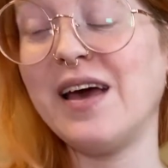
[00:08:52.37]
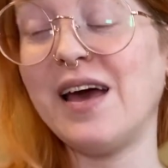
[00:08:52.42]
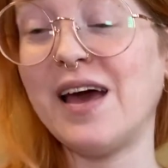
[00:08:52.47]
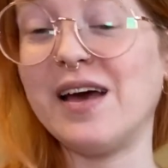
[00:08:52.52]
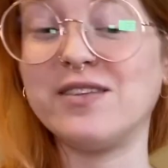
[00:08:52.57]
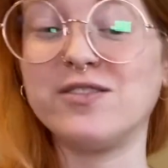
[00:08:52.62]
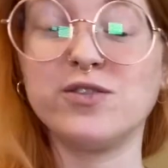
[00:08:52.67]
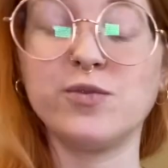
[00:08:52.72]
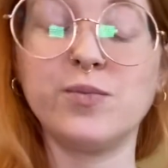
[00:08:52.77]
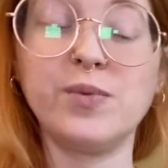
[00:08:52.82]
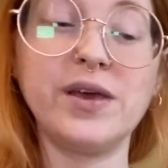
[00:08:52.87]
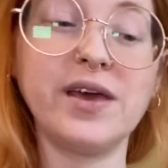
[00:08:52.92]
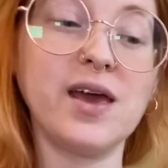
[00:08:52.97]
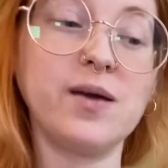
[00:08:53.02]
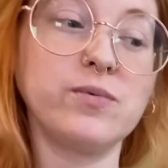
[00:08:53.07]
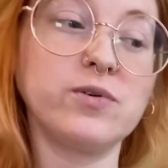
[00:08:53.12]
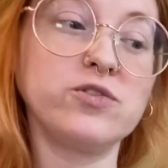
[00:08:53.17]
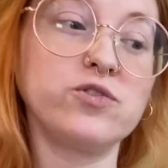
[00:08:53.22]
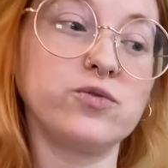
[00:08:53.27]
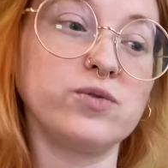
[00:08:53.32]
And so being
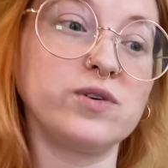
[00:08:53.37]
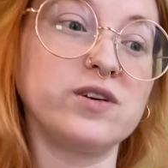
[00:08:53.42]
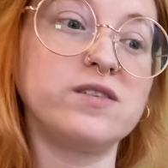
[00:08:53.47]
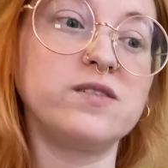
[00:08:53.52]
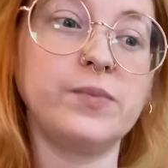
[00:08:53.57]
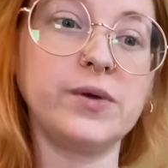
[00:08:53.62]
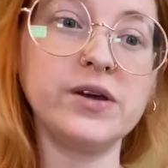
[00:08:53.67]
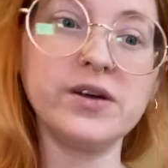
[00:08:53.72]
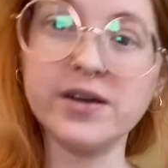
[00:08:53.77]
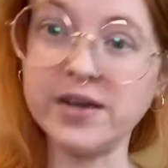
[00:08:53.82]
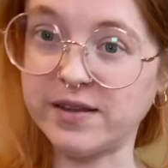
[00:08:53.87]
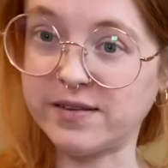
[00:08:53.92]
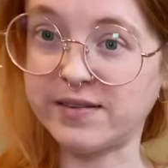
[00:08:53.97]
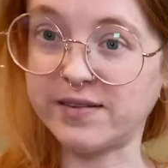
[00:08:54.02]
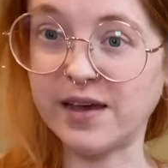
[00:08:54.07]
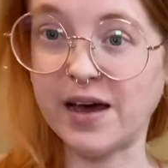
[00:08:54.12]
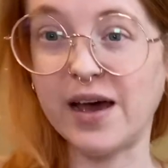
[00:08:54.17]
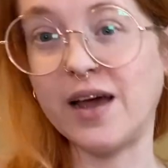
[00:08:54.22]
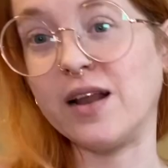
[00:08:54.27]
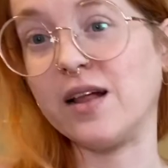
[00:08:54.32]
able to experience
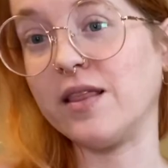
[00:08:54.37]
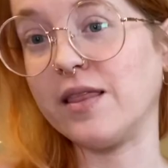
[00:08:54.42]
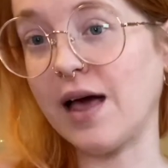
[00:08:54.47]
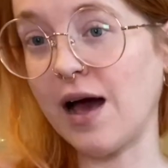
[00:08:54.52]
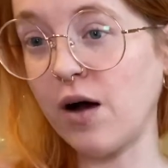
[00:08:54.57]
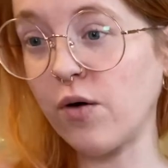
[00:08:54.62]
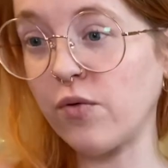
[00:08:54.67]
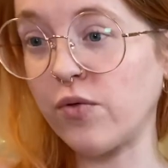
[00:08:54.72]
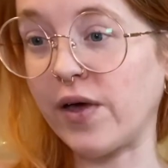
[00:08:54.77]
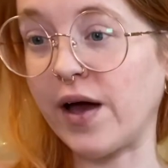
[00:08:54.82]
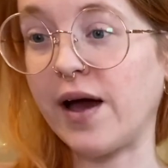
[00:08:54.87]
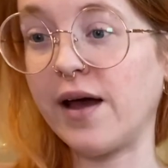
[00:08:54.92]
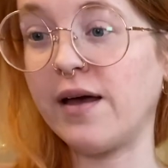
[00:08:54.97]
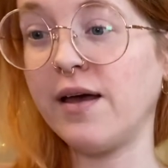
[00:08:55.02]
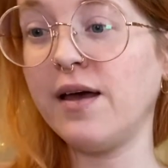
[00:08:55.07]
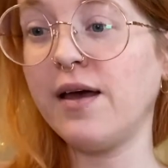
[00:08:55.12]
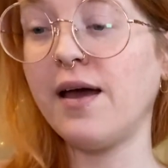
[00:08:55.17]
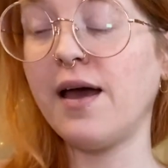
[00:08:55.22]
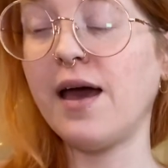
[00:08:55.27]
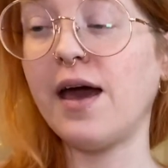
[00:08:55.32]
that and allow
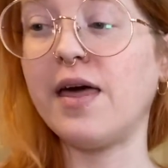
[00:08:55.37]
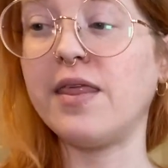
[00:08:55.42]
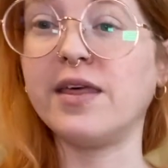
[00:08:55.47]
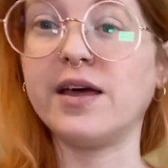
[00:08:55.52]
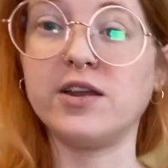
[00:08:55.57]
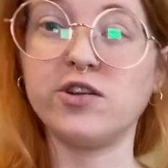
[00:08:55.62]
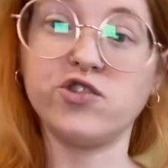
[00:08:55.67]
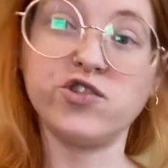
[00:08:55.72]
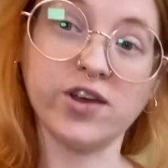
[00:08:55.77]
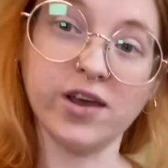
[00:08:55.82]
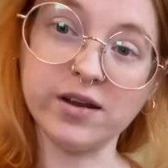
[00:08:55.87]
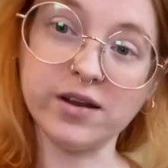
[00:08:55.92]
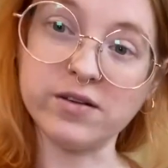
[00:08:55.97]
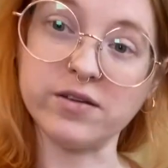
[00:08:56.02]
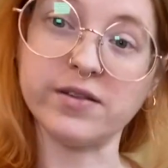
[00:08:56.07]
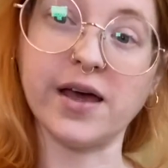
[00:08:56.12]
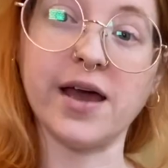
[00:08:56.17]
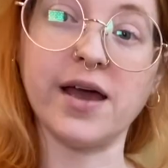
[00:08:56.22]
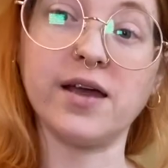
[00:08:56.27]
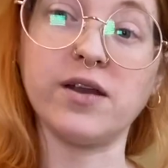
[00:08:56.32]
that and then channel
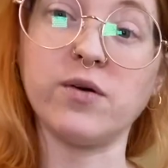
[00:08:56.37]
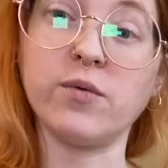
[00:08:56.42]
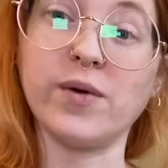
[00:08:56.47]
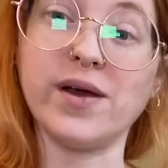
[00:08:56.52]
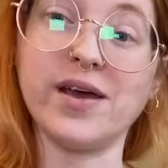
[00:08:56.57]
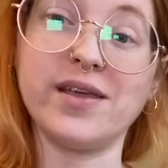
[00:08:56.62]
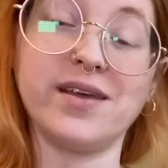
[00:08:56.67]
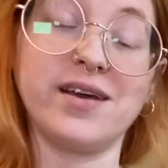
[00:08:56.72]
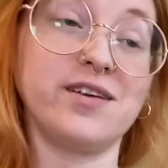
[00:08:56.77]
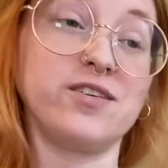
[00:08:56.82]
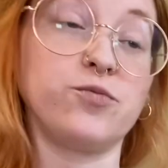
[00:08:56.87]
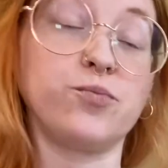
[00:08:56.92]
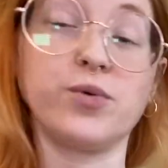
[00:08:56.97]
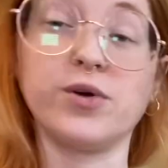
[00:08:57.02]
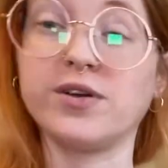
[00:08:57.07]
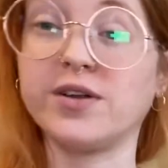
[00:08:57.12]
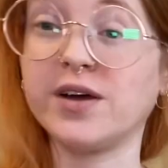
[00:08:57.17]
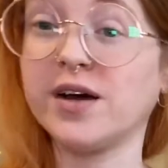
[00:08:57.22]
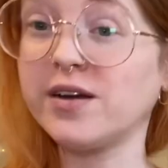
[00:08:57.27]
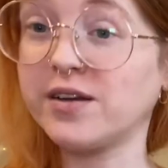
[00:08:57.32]
that in a way that is
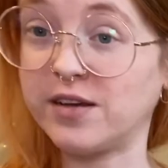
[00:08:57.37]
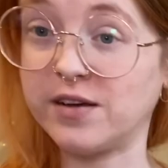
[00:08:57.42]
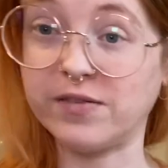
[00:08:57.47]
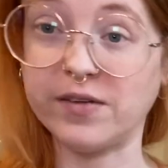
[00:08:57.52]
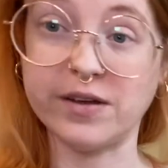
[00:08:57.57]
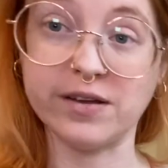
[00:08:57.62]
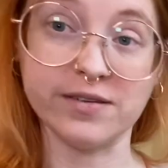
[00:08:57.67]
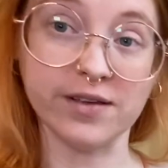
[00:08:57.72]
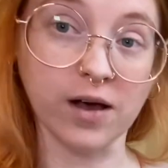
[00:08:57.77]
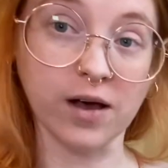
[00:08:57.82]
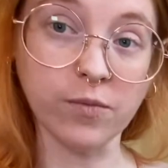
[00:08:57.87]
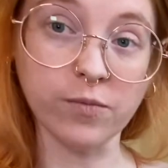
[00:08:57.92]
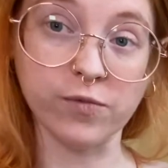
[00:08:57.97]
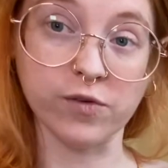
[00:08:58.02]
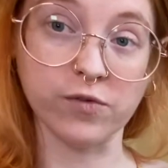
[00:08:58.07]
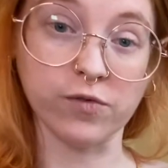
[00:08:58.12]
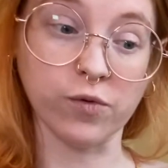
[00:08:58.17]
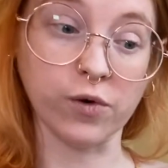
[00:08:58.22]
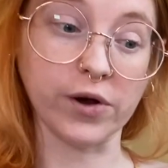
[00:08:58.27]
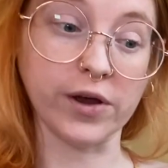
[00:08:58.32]
productive, that is
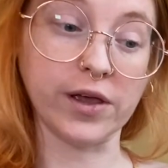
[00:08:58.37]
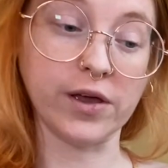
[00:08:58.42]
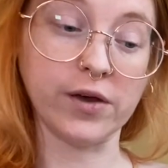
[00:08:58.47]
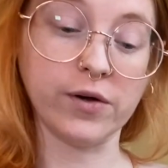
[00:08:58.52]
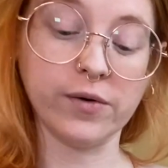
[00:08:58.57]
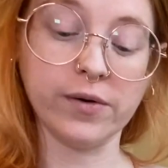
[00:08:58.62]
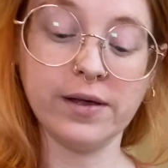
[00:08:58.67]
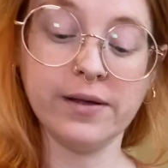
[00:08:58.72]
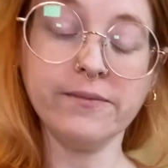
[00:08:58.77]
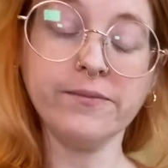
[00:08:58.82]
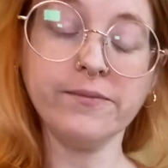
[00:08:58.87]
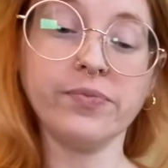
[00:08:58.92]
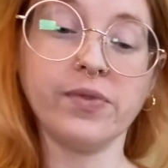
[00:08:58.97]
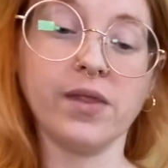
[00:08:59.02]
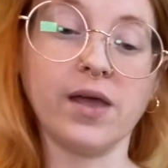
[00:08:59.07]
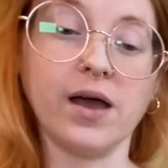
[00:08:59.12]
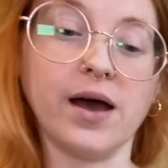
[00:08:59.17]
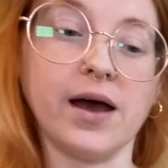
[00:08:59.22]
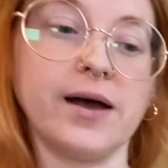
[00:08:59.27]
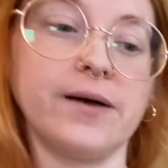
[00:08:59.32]
helpful for you,
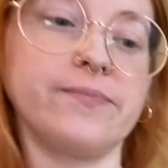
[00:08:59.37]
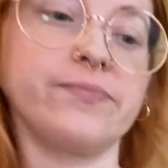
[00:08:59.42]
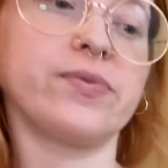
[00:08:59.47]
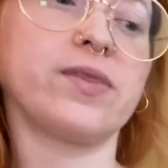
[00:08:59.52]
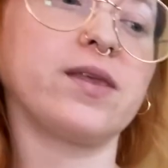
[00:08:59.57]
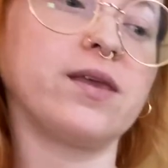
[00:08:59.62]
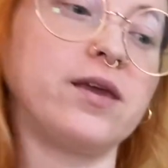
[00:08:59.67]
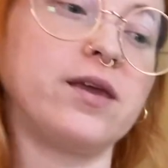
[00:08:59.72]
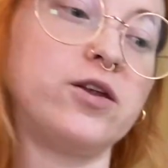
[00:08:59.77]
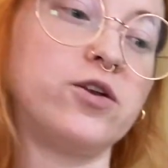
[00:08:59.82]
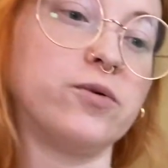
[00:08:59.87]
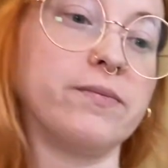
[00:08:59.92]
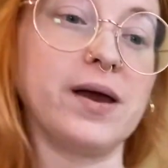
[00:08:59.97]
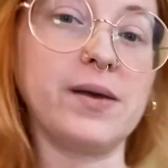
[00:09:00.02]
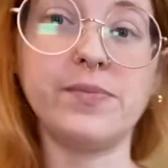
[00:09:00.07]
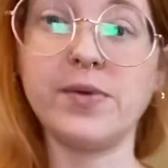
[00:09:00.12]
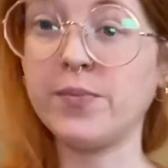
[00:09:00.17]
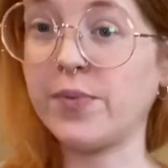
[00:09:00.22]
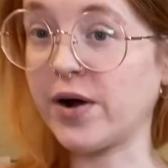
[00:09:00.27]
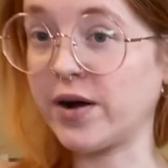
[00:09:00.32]
you know,
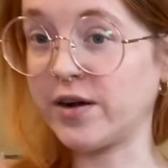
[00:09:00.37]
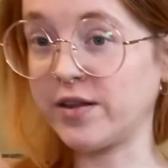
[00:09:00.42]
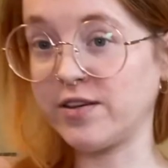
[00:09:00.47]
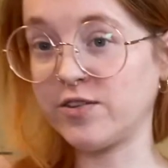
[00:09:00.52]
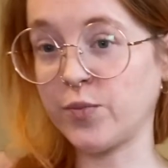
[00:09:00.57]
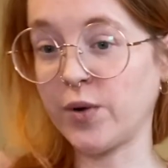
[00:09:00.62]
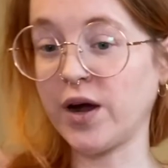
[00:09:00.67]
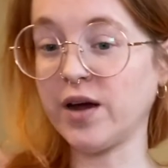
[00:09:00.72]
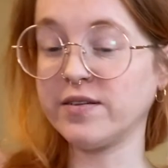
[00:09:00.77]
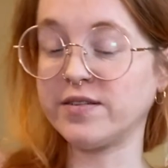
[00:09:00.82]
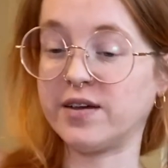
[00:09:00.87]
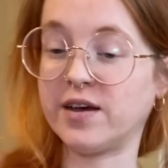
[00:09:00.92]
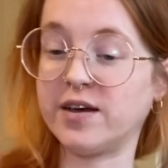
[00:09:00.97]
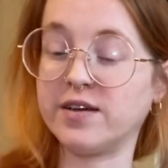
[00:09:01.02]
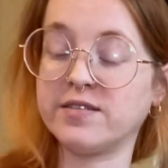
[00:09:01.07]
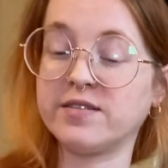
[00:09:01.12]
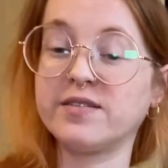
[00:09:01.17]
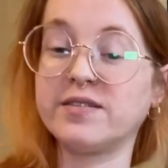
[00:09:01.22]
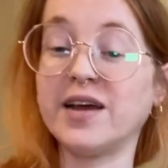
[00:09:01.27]
might be part of this process.